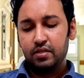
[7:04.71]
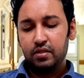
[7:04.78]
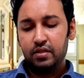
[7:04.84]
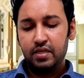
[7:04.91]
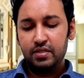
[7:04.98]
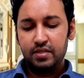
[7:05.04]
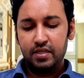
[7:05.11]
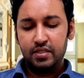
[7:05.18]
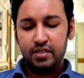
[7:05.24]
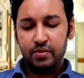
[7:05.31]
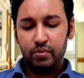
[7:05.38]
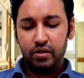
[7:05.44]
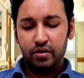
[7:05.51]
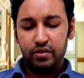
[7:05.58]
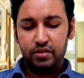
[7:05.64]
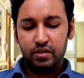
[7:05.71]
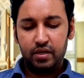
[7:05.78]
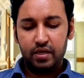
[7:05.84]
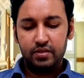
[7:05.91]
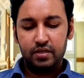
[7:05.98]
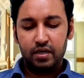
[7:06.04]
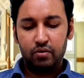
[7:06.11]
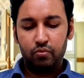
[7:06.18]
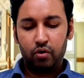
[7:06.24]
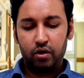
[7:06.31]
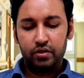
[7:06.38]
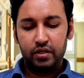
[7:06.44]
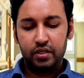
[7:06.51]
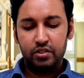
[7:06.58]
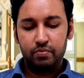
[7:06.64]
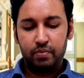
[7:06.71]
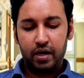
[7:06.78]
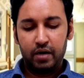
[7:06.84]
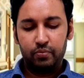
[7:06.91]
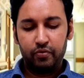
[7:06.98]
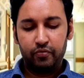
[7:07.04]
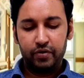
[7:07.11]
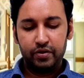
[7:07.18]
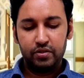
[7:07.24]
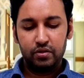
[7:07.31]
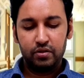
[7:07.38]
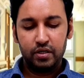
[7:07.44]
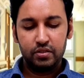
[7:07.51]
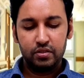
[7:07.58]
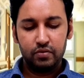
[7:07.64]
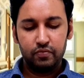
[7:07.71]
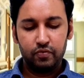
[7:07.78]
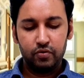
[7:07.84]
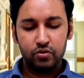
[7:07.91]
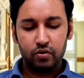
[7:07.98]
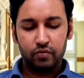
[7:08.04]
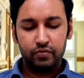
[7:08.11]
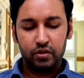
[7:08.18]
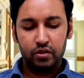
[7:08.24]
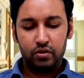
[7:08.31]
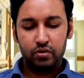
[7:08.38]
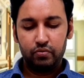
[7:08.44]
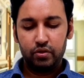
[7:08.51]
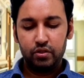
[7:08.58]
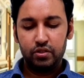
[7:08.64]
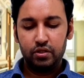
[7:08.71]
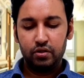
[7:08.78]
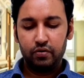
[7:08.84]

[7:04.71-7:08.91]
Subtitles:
this and similar incidents are what inspired Professor Dixon Woods of the University